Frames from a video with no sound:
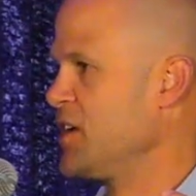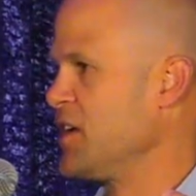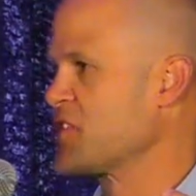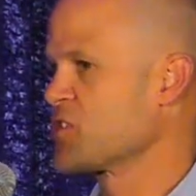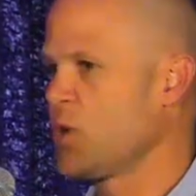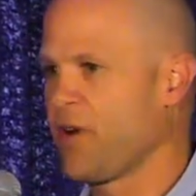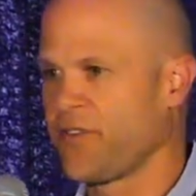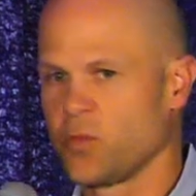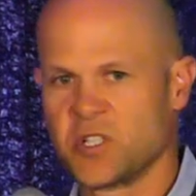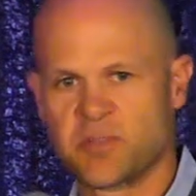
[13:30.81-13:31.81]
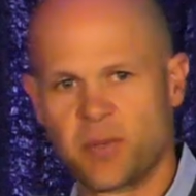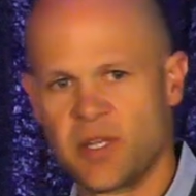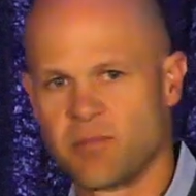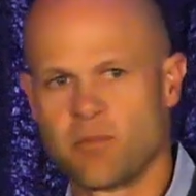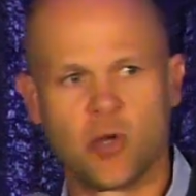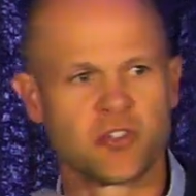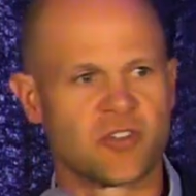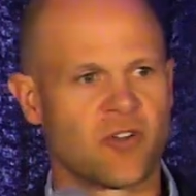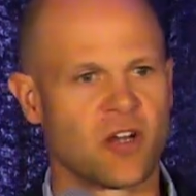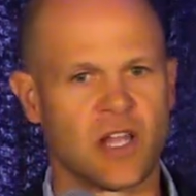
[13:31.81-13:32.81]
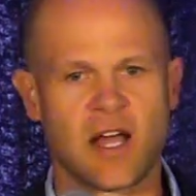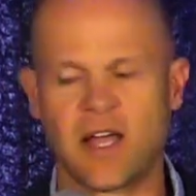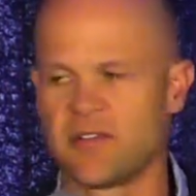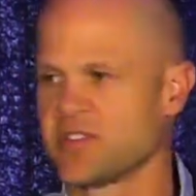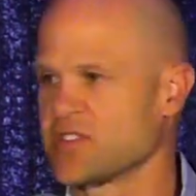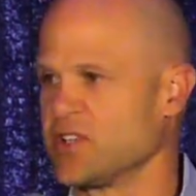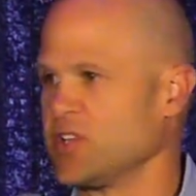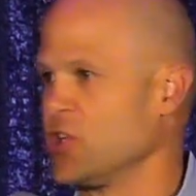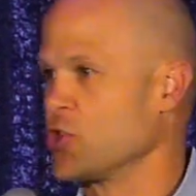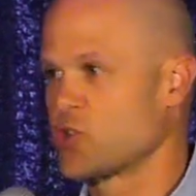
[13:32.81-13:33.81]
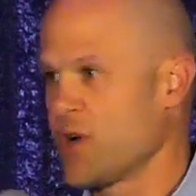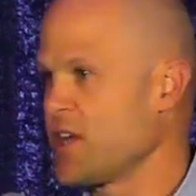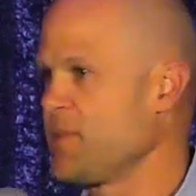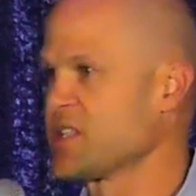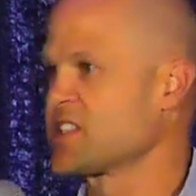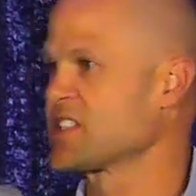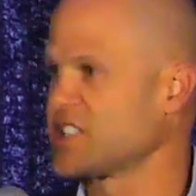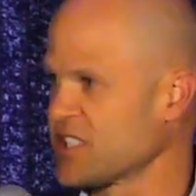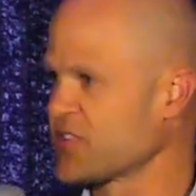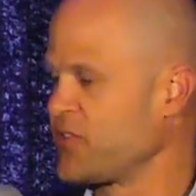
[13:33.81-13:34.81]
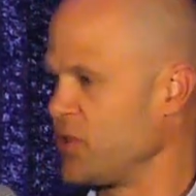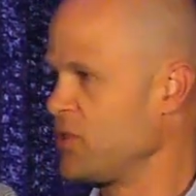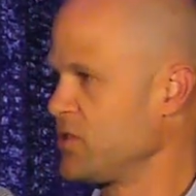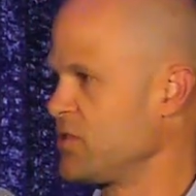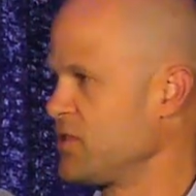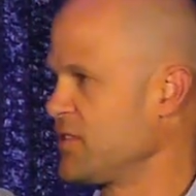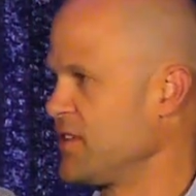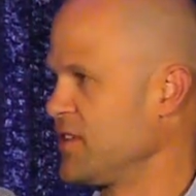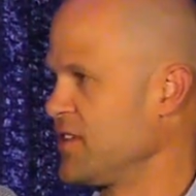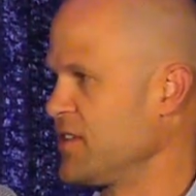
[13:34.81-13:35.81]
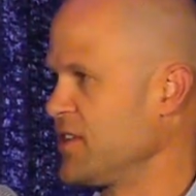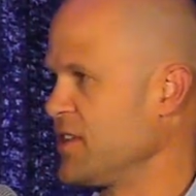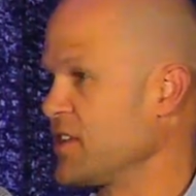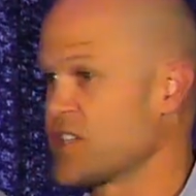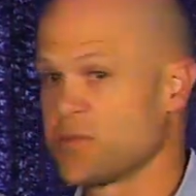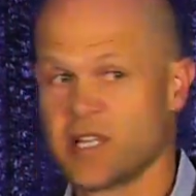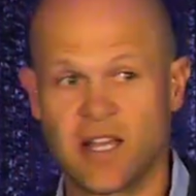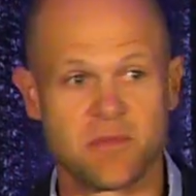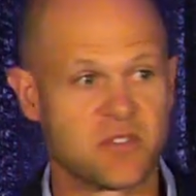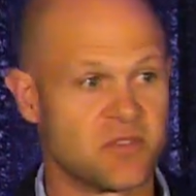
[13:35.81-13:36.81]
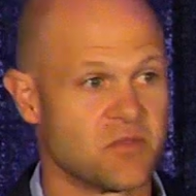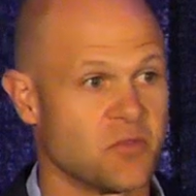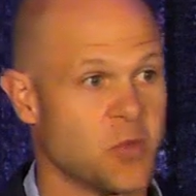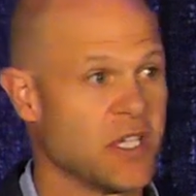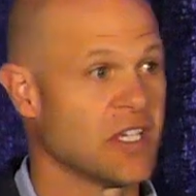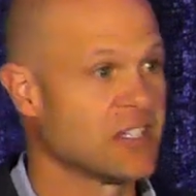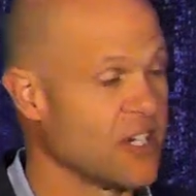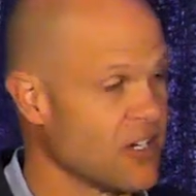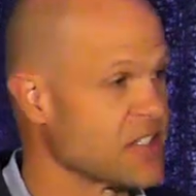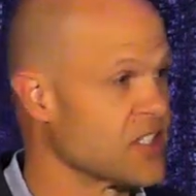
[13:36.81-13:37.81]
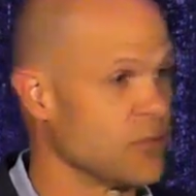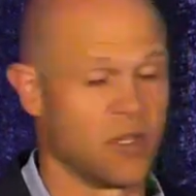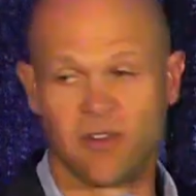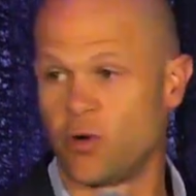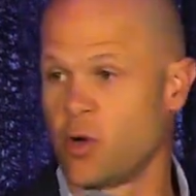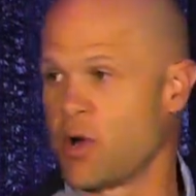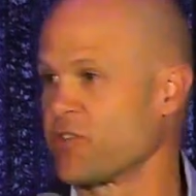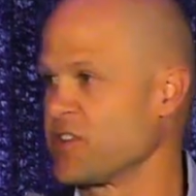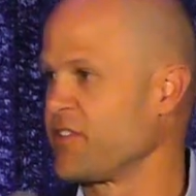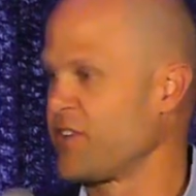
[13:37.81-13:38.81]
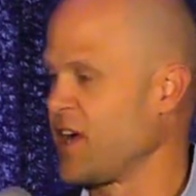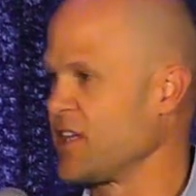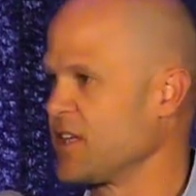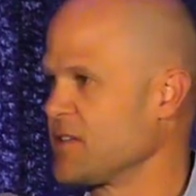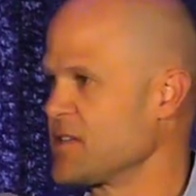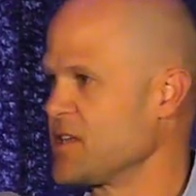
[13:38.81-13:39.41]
And so often we spend most of our lives trying to be successful. And sometimes we get there at some level, however you define it.